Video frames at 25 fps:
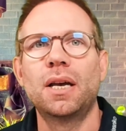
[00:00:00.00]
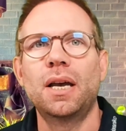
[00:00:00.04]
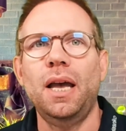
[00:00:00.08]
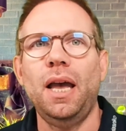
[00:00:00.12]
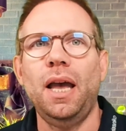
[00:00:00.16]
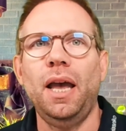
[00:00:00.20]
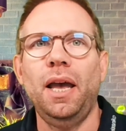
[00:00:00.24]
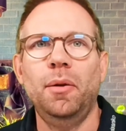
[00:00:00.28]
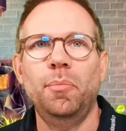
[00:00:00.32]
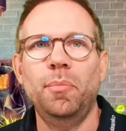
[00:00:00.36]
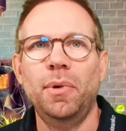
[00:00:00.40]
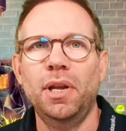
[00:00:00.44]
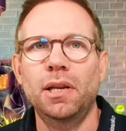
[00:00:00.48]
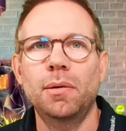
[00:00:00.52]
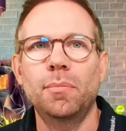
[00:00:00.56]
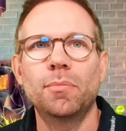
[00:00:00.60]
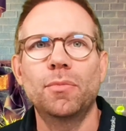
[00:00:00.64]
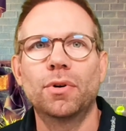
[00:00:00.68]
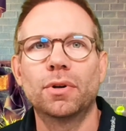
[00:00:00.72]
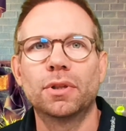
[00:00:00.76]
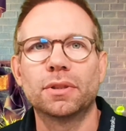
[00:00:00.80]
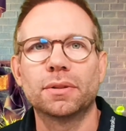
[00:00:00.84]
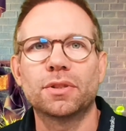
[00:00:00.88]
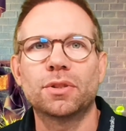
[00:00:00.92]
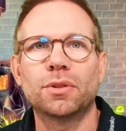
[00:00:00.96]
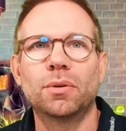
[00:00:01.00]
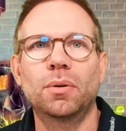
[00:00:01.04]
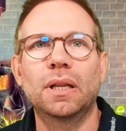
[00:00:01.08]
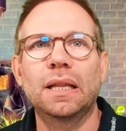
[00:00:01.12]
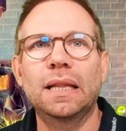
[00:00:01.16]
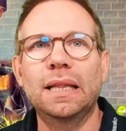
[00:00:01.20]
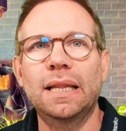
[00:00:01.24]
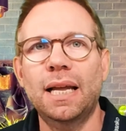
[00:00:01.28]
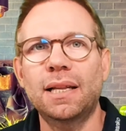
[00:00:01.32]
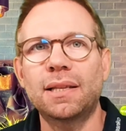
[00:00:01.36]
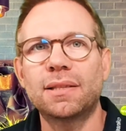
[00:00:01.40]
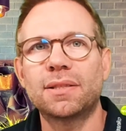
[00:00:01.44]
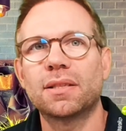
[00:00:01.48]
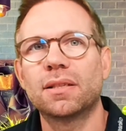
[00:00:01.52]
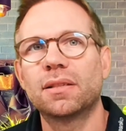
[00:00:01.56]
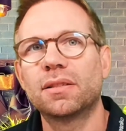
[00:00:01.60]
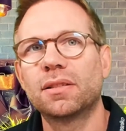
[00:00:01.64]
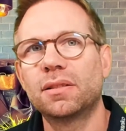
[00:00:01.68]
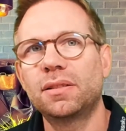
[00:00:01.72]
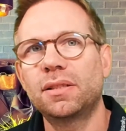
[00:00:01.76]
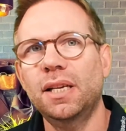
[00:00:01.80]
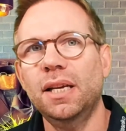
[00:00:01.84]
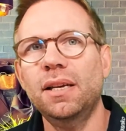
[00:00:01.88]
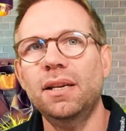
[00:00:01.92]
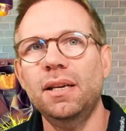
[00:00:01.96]
and many more. So let's
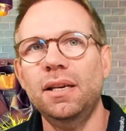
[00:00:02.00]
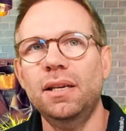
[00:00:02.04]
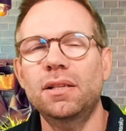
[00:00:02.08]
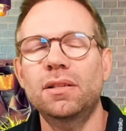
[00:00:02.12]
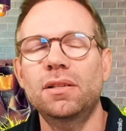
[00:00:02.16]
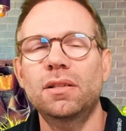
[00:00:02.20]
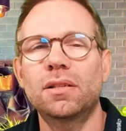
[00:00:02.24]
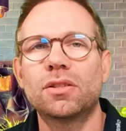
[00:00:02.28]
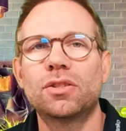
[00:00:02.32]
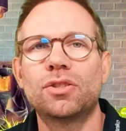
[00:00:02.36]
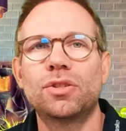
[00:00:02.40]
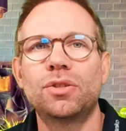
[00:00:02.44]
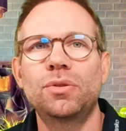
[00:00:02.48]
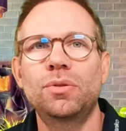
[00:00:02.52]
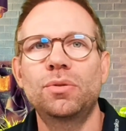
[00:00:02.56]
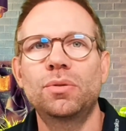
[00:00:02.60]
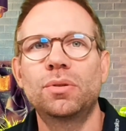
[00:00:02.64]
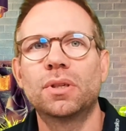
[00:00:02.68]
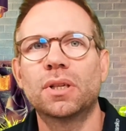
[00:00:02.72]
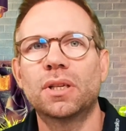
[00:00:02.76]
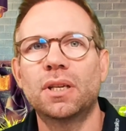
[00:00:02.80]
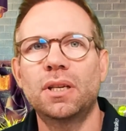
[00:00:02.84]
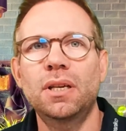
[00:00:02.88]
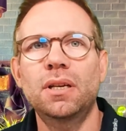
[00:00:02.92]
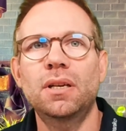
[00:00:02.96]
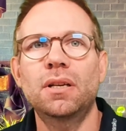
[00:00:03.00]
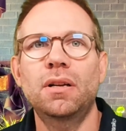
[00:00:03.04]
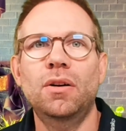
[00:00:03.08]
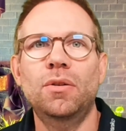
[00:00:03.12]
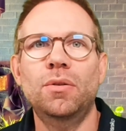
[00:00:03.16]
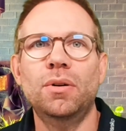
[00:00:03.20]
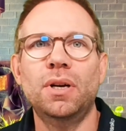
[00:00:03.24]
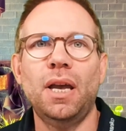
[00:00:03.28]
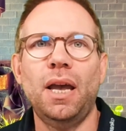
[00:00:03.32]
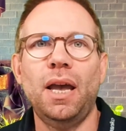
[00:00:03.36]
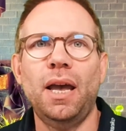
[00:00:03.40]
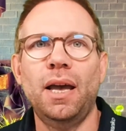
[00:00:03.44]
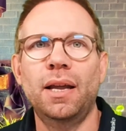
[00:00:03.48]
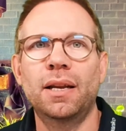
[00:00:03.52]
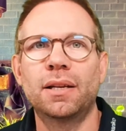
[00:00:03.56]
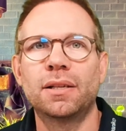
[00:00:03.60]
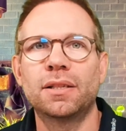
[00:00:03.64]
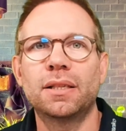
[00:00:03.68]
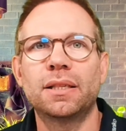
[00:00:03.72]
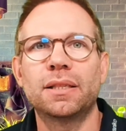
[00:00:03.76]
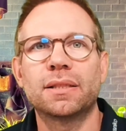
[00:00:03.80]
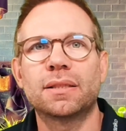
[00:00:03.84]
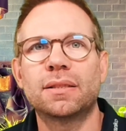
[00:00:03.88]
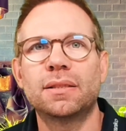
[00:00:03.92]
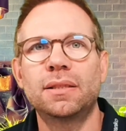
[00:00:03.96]
dig into Keycloak and
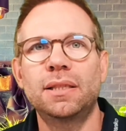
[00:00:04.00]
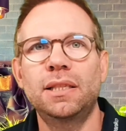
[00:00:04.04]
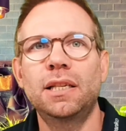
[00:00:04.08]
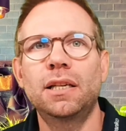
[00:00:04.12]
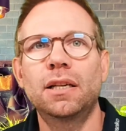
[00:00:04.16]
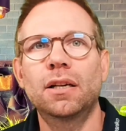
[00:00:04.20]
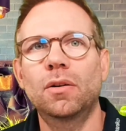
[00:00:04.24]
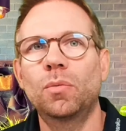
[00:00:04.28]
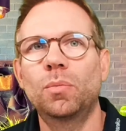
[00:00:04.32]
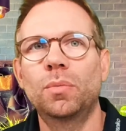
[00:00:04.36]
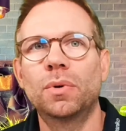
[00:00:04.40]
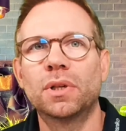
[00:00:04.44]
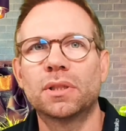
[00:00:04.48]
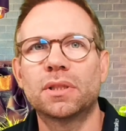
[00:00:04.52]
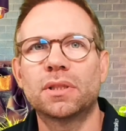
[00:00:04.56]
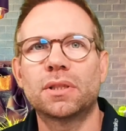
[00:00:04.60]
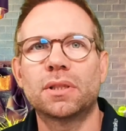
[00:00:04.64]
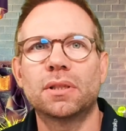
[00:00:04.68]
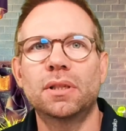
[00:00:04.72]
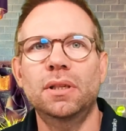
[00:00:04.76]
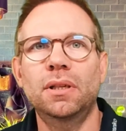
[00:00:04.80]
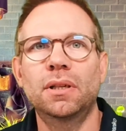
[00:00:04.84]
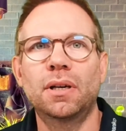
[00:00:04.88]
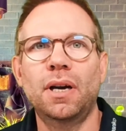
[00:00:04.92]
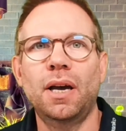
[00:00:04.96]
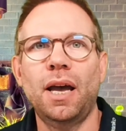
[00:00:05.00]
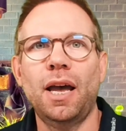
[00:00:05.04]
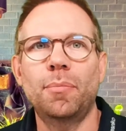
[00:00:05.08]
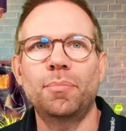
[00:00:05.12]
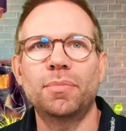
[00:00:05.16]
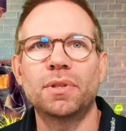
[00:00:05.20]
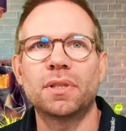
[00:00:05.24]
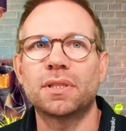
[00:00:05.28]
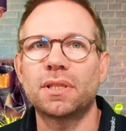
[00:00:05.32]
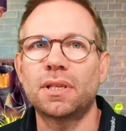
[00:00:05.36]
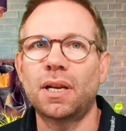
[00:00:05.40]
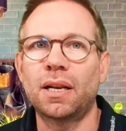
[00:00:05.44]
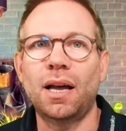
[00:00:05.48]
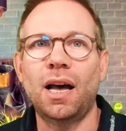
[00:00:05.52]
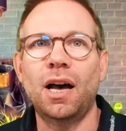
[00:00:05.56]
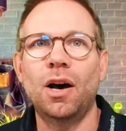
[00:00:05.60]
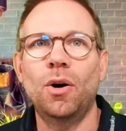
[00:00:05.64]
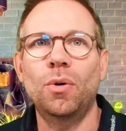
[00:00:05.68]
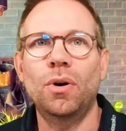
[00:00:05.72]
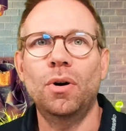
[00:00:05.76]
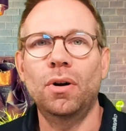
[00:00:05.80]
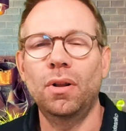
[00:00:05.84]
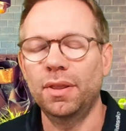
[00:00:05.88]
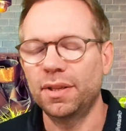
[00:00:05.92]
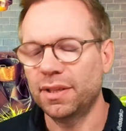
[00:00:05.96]
see what happens and how
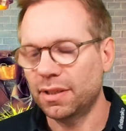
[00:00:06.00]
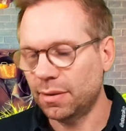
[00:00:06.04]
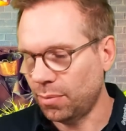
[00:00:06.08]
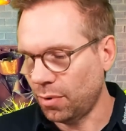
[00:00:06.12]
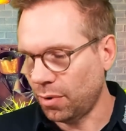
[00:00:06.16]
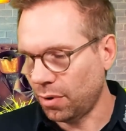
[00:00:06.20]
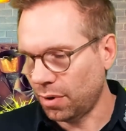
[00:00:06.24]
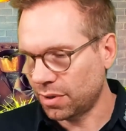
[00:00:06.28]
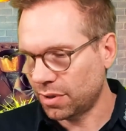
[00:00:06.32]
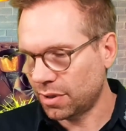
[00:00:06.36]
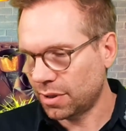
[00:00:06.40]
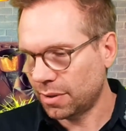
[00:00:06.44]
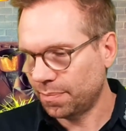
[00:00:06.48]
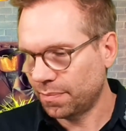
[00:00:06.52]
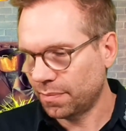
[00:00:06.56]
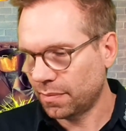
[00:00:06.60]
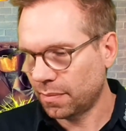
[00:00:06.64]
all this works.